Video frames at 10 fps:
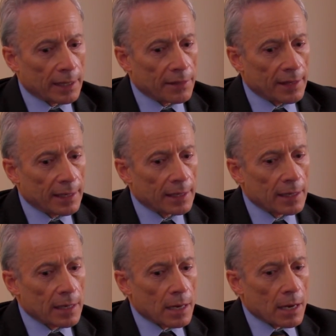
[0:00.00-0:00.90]
I think
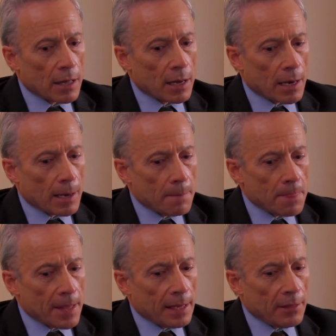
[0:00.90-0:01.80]

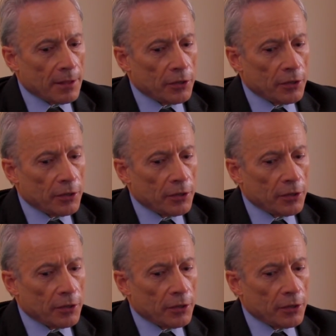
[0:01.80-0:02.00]
the